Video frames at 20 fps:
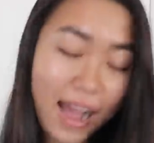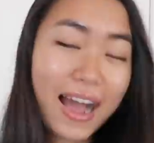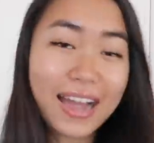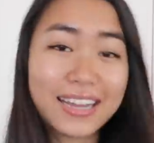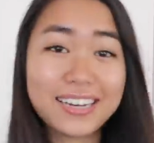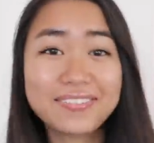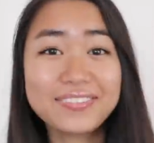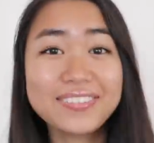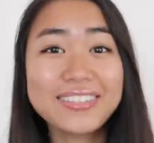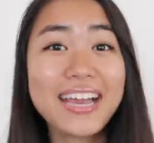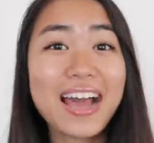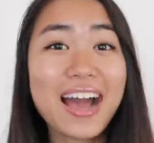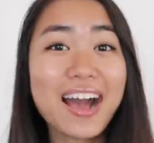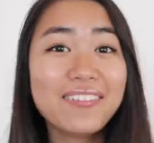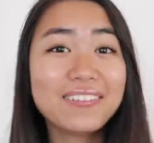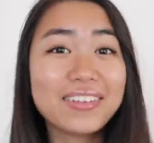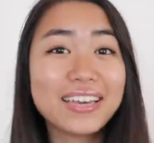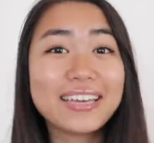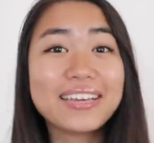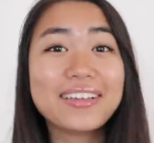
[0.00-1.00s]
I definitely
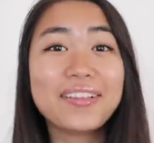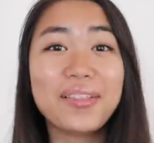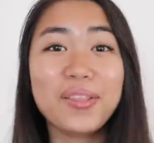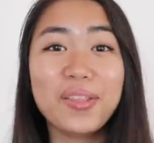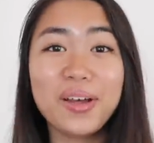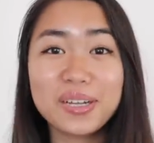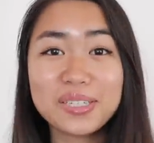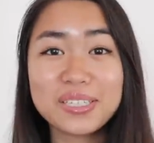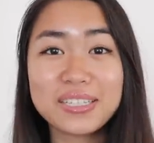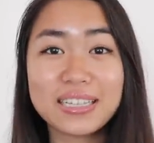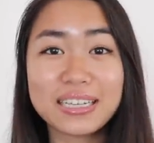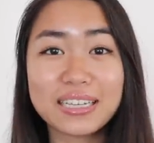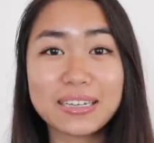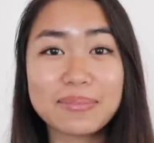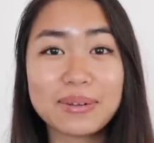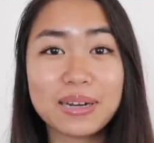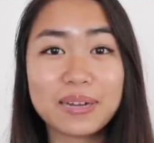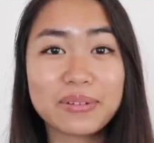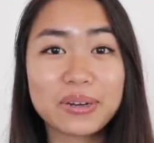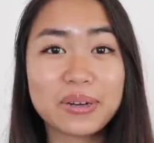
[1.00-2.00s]
have a lot to think
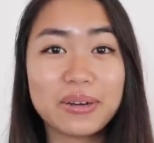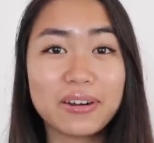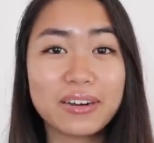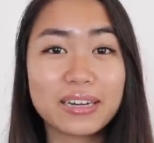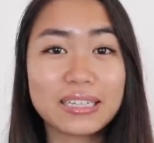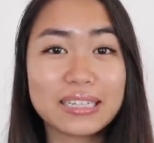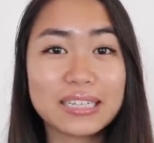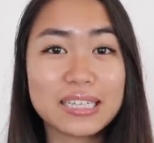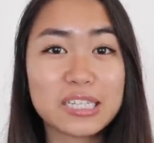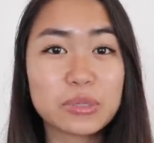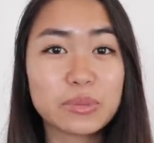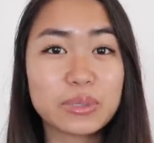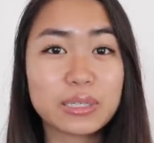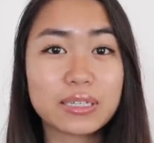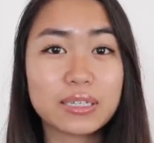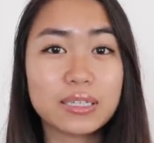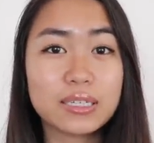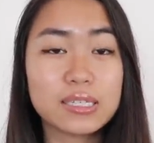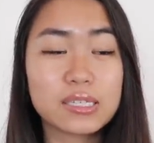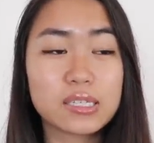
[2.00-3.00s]
about regarding these
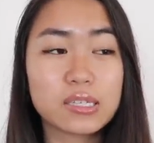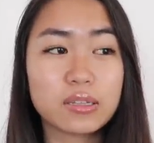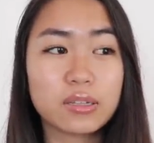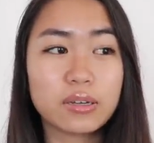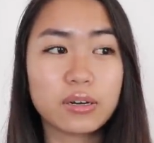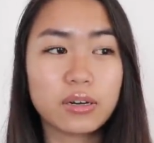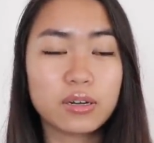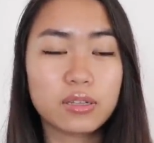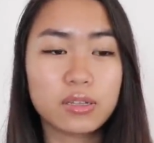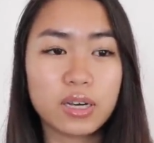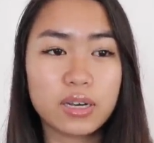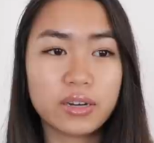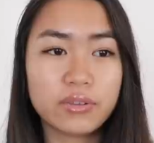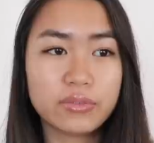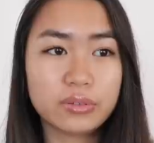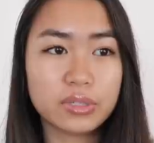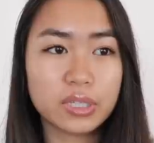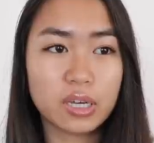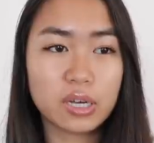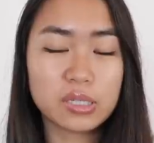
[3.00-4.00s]
because there are a lot
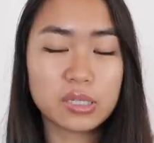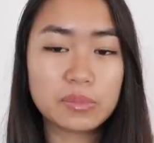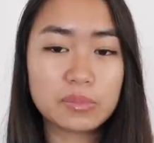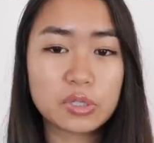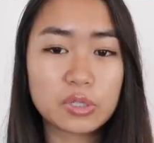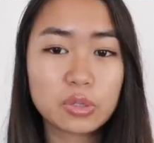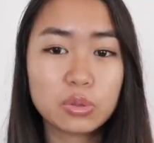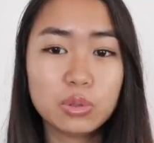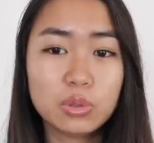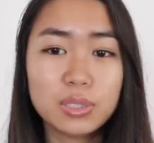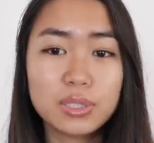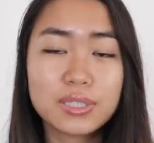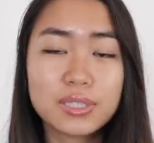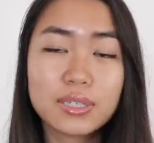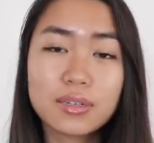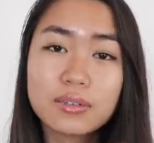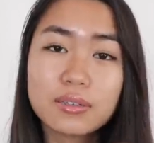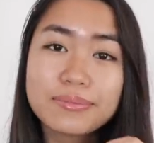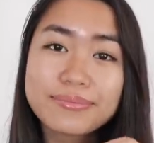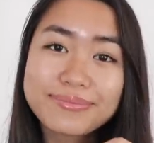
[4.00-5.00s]
of really awesome schools.
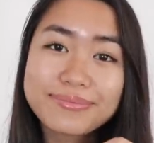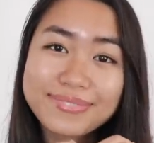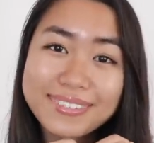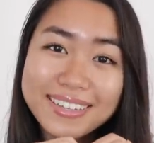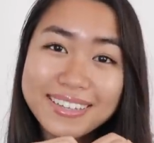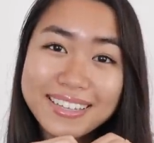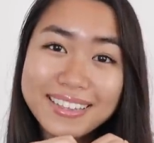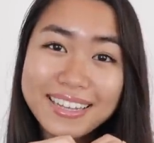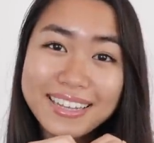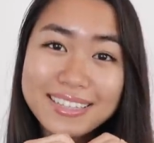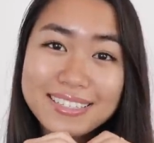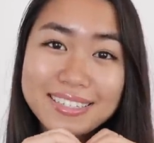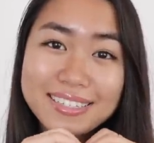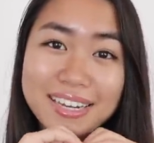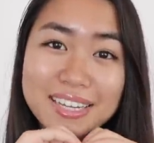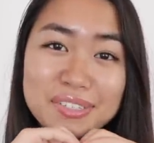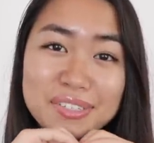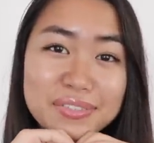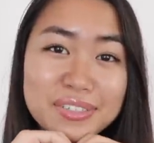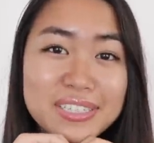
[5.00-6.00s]
So thanks
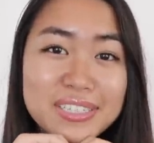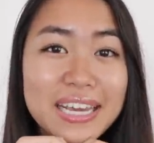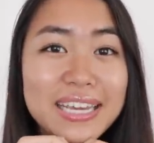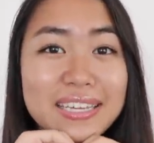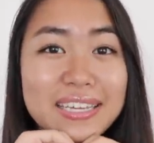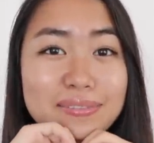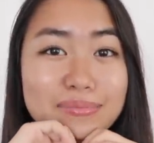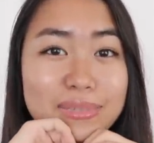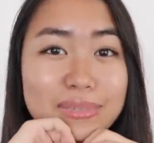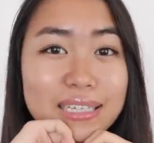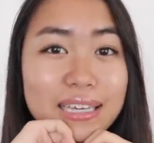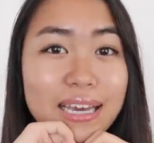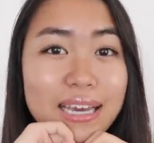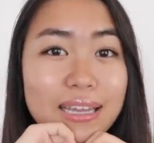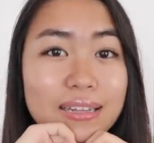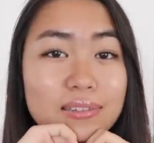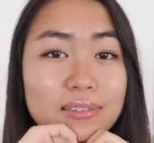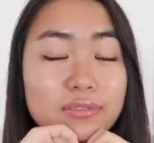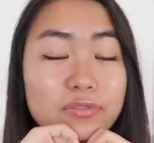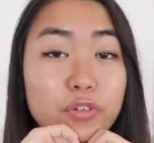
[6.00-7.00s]
guys for taking me
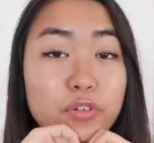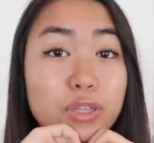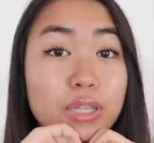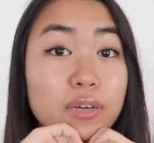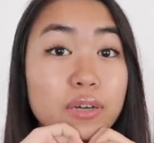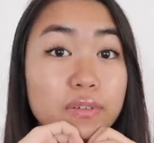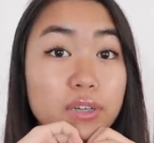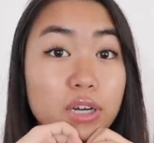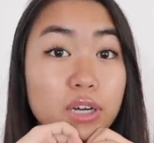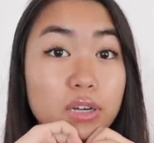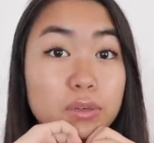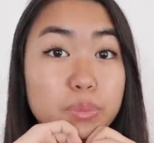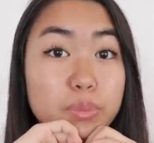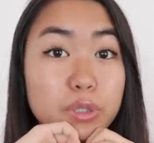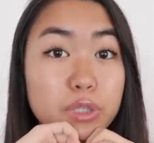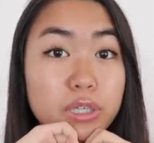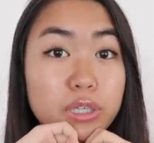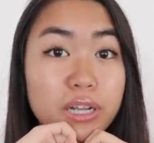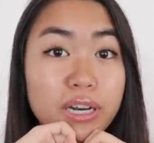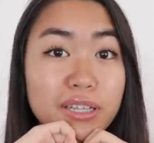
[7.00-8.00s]
and for loving on
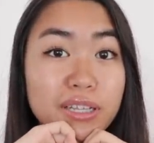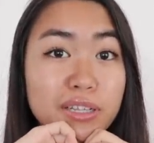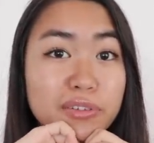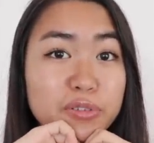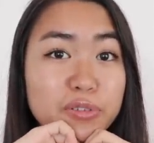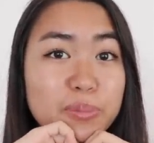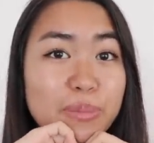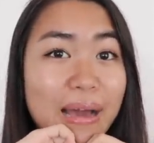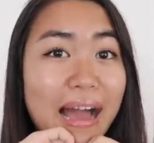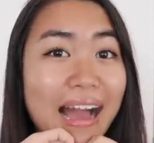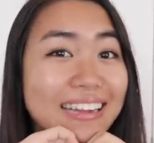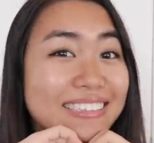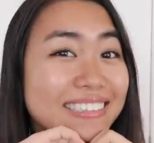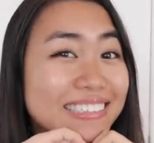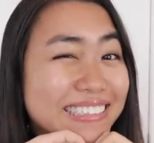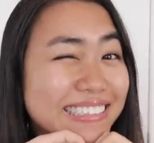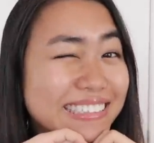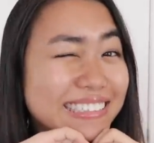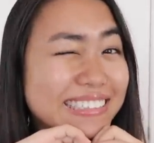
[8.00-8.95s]
me, and I love you back.